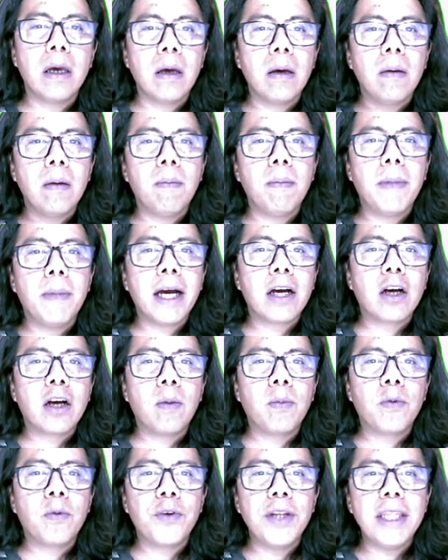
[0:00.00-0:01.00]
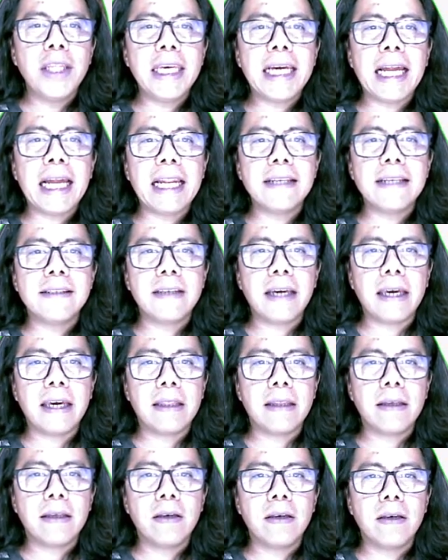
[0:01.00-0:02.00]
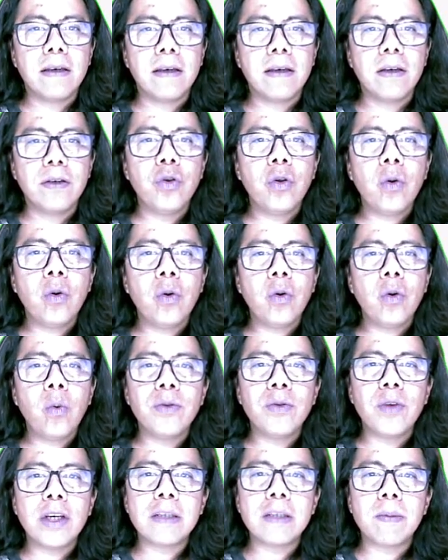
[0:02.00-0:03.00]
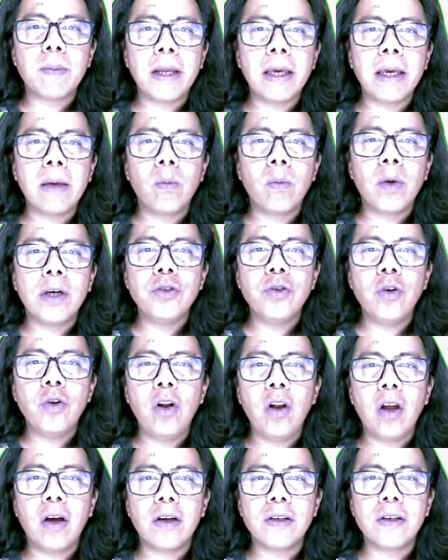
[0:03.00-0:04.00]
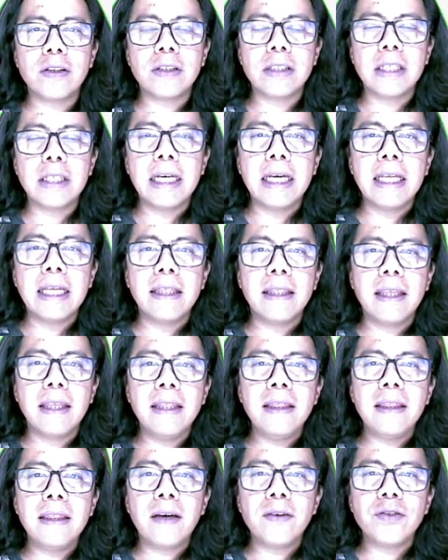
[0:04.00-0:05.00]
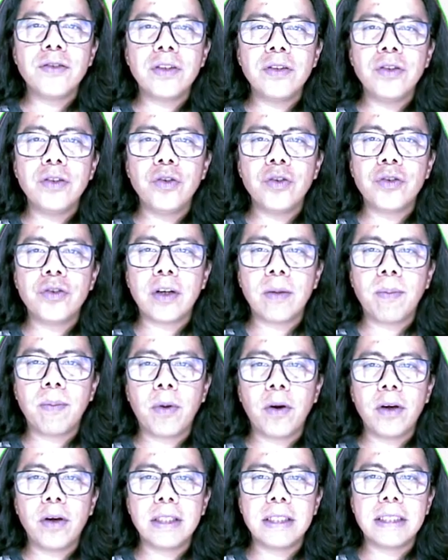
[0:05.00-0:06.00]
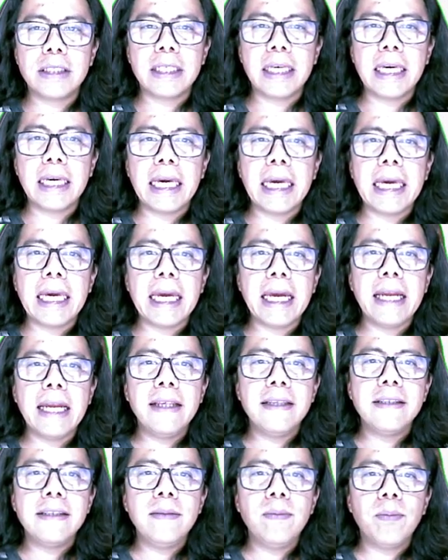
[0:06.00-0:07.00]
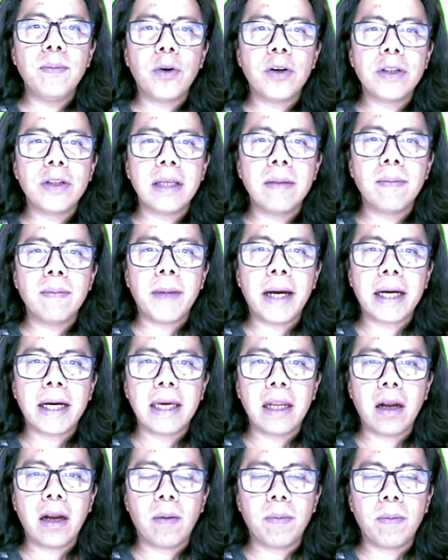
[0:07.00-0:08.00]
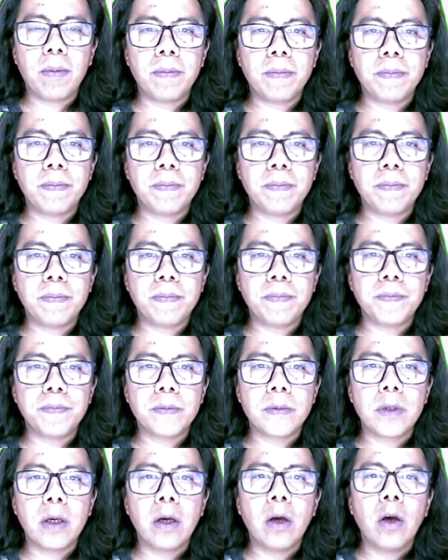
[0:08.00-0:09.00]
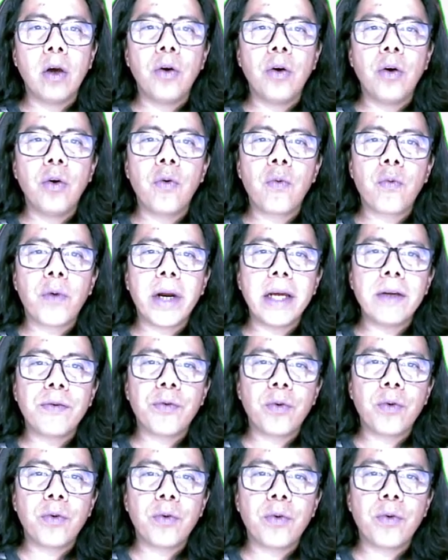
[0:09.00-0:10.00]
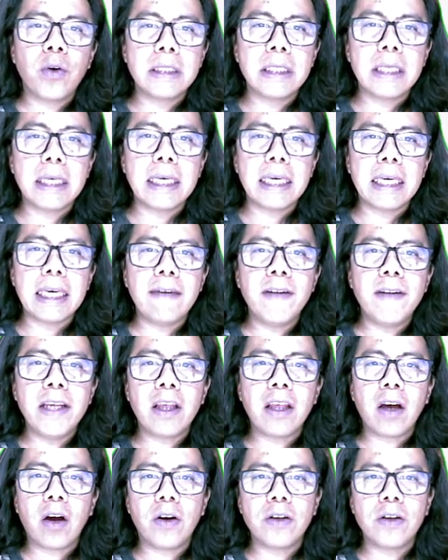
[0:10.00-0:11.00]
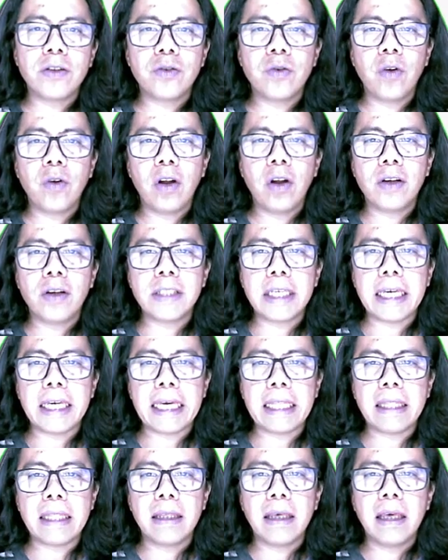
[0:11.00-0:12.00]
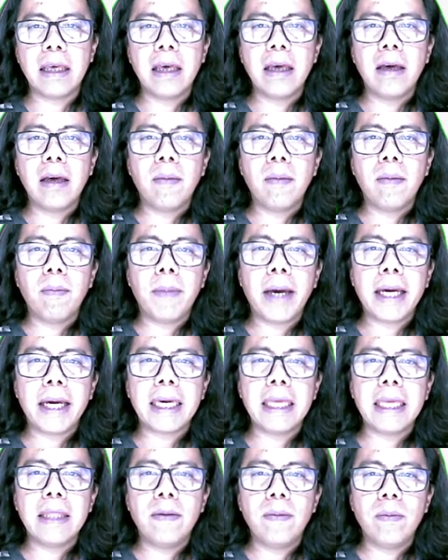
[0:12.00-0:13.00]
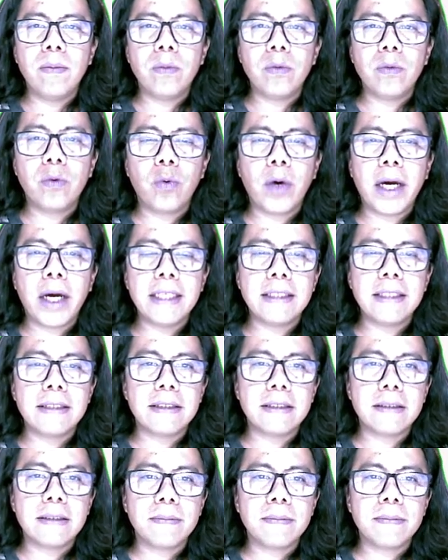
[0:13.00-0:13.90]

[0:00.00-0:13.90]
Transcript: Backup critical state. You don't want to explain what you lost 10,000 user points. It is important back it up. Unwrite rules. If it hurts to lose it, back it twice.